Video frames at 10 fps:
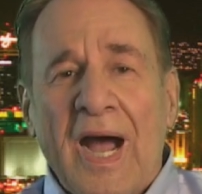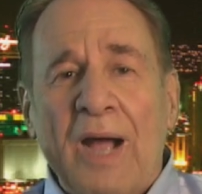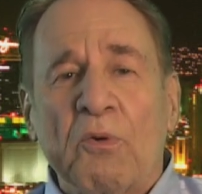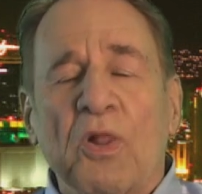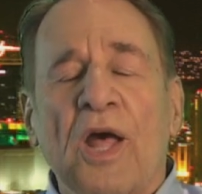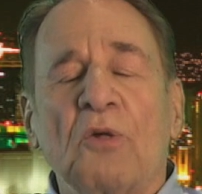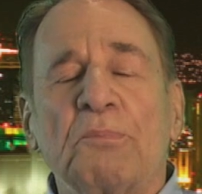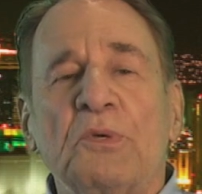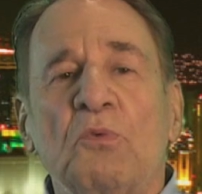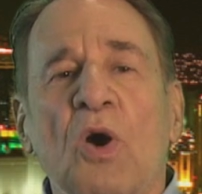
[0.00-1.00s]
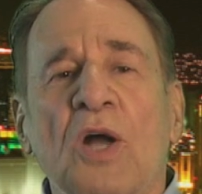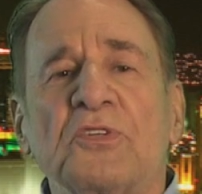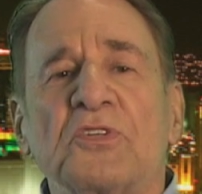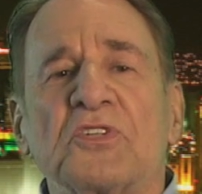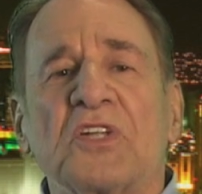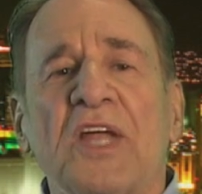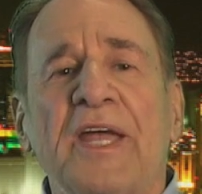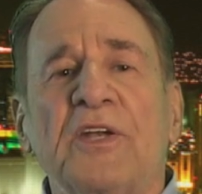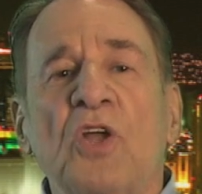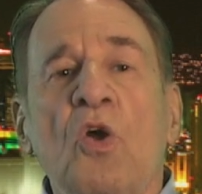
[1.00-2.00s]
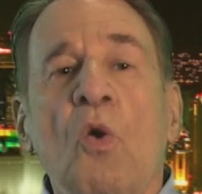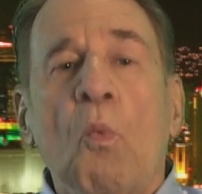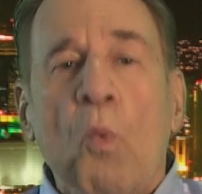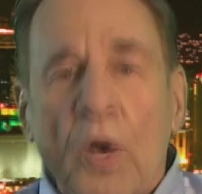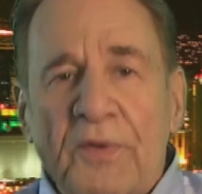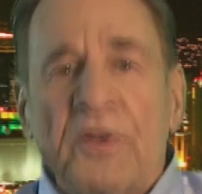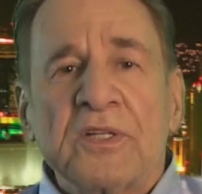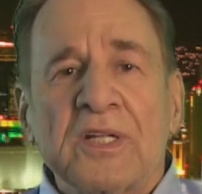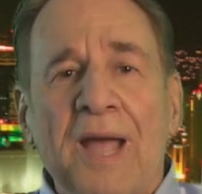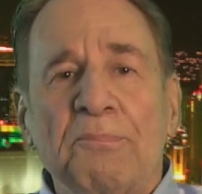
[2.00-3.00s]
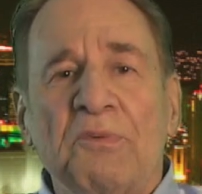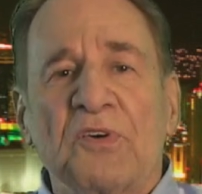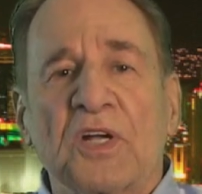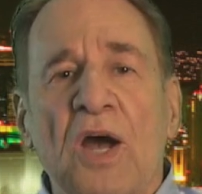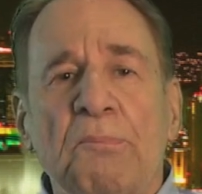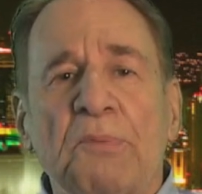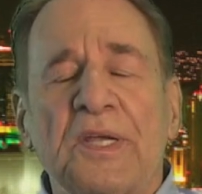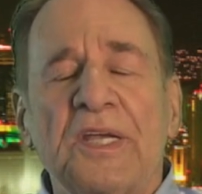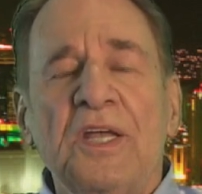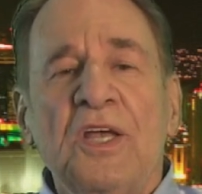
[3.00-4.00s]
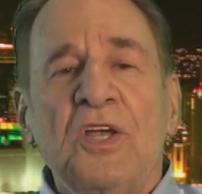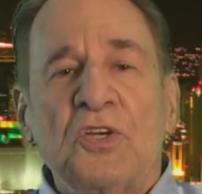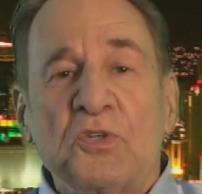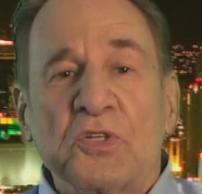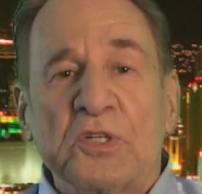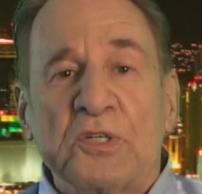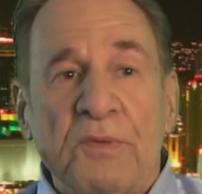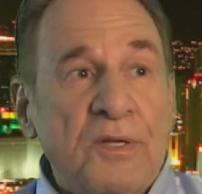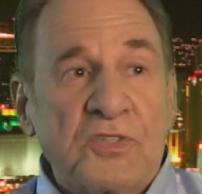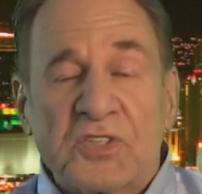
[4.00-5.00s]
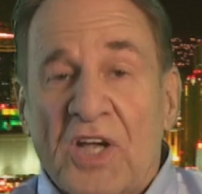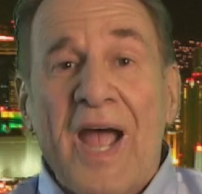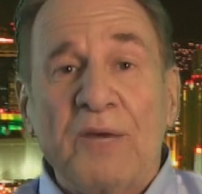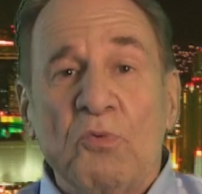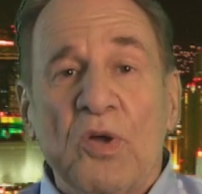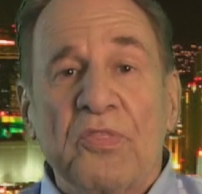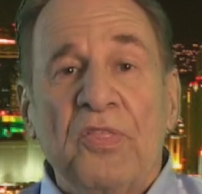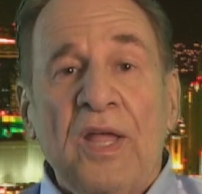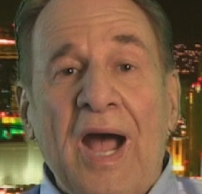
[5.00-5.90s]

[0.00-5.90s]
I will help you understand what type of a company you should sign with.